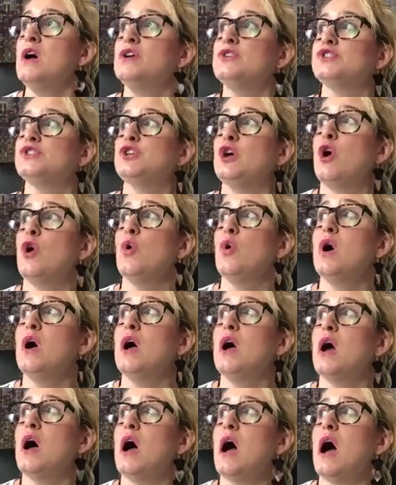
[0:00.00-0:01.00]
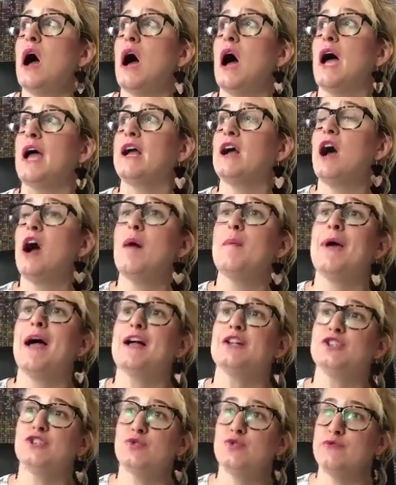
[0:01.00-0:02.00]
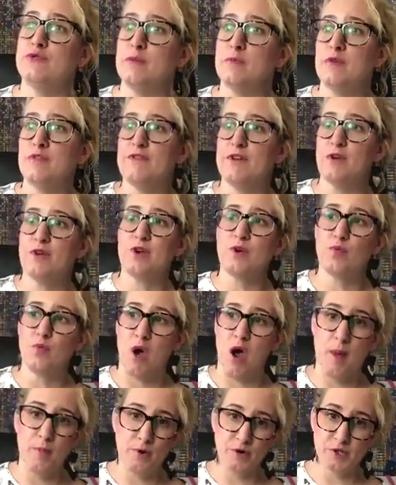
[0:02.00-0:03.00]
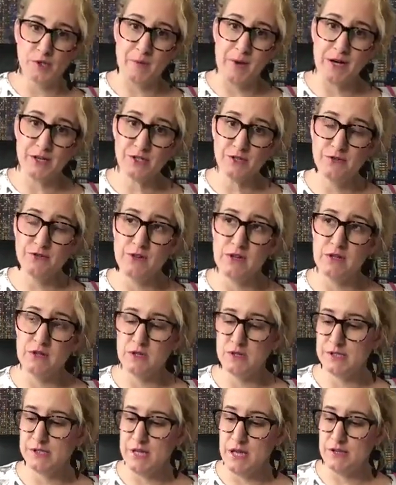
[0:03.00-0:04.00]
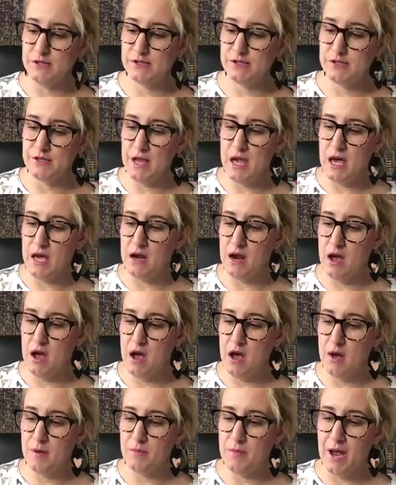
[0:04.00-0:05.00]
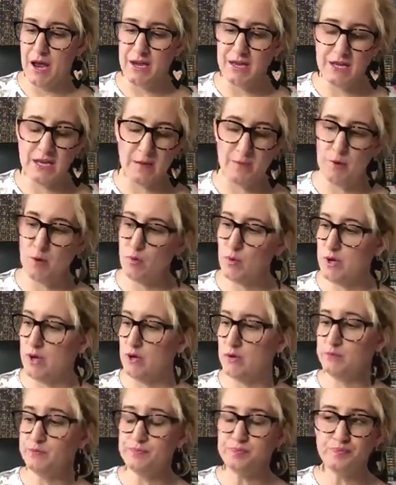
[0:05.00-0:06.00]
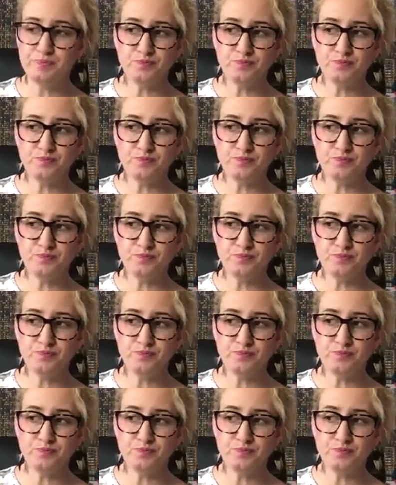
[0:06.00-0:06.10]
So I come at you from a very raw perspective in the sense that I keep it real.